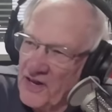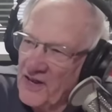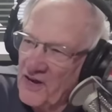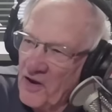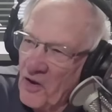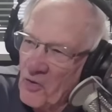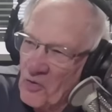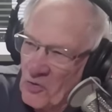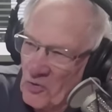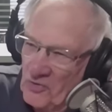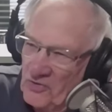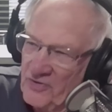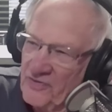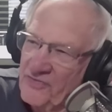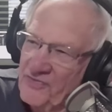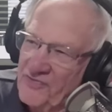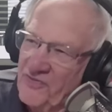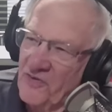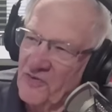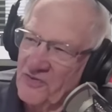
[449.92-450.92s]
local.
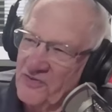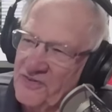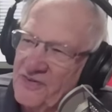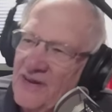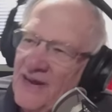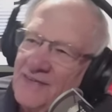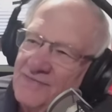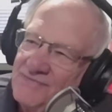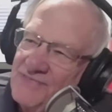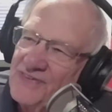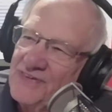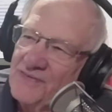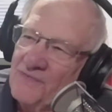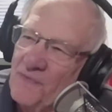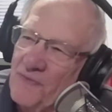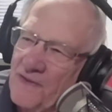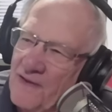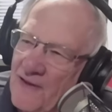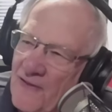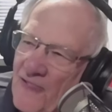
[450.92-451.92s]
Yes. Folks. Yeah. So.
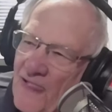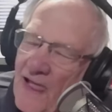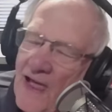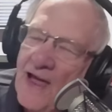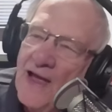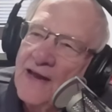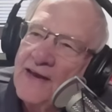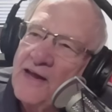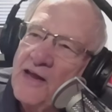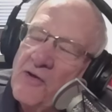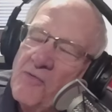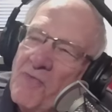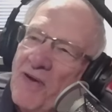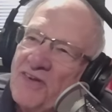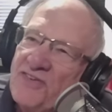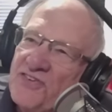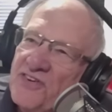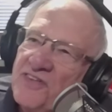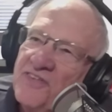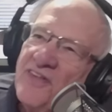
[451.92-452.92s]
You
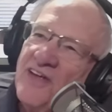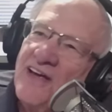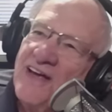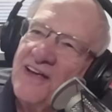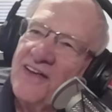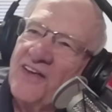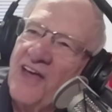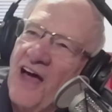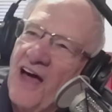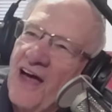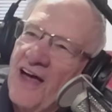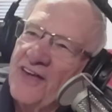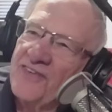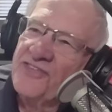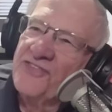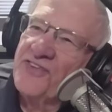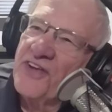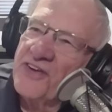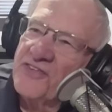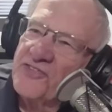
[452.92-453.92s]
mentioned the uh,
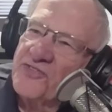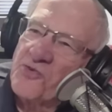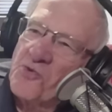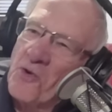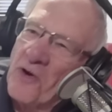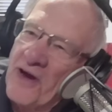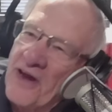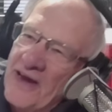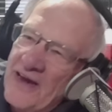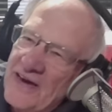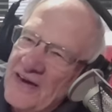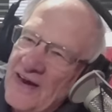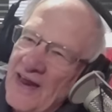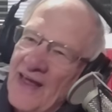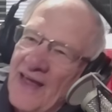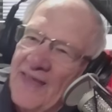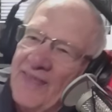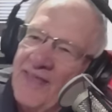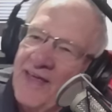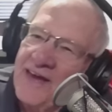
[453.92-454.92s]
sixth grade
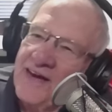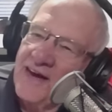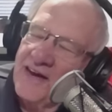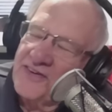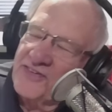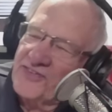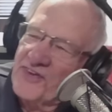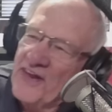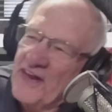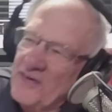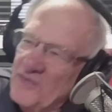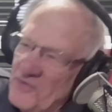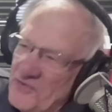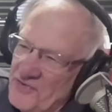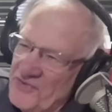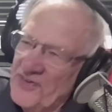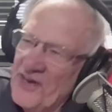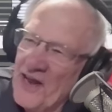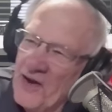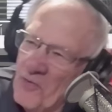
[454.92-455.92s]
and then extend
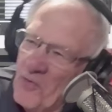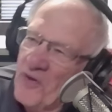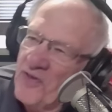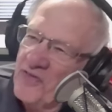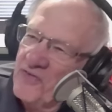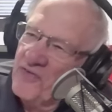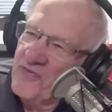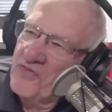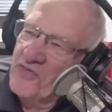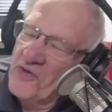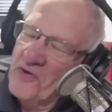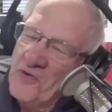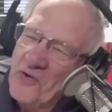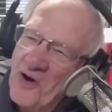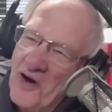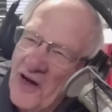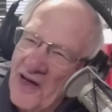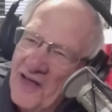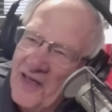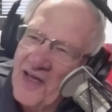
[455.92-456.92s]
stay with you through
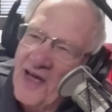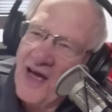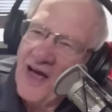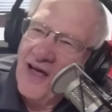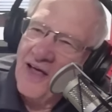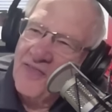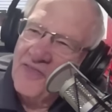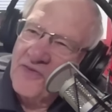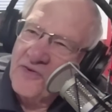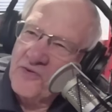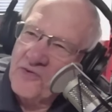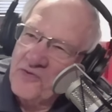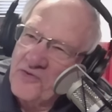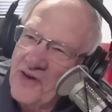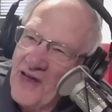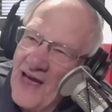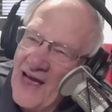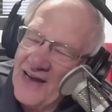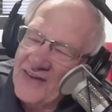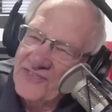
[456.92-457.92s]
uh, uh, through
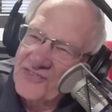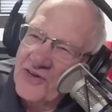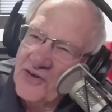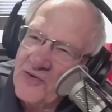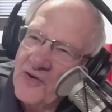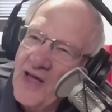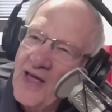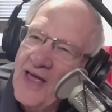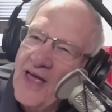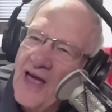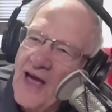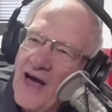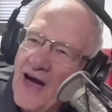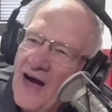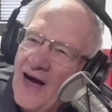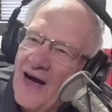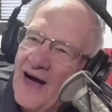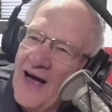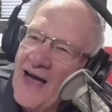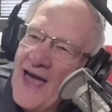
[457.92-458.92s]
high school.
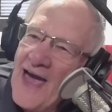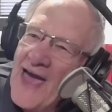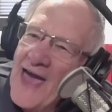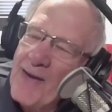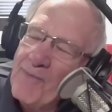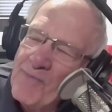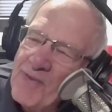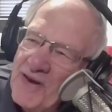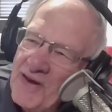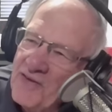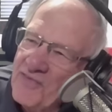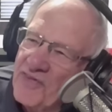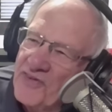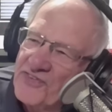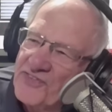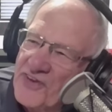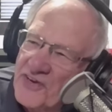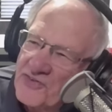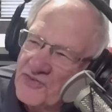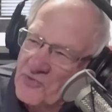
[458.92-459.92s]
Uh, how many of the
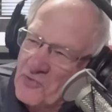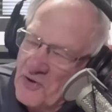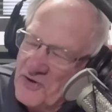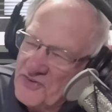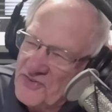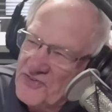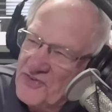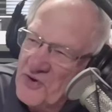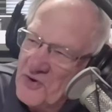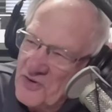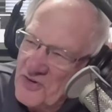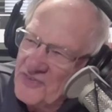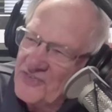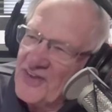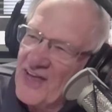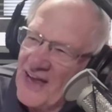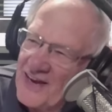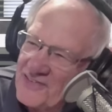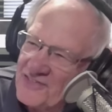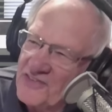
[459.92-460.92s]
sixth grade students
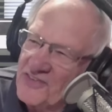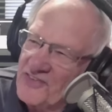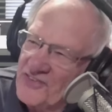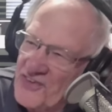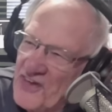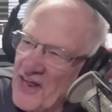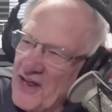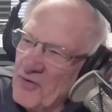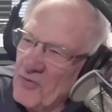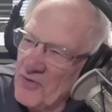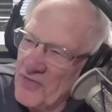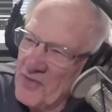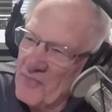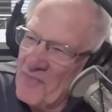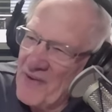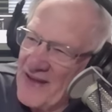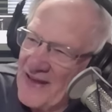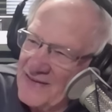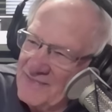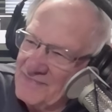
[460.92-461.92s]
actually stay with the
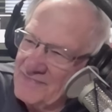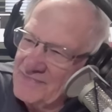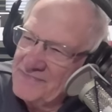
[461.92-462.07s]
band?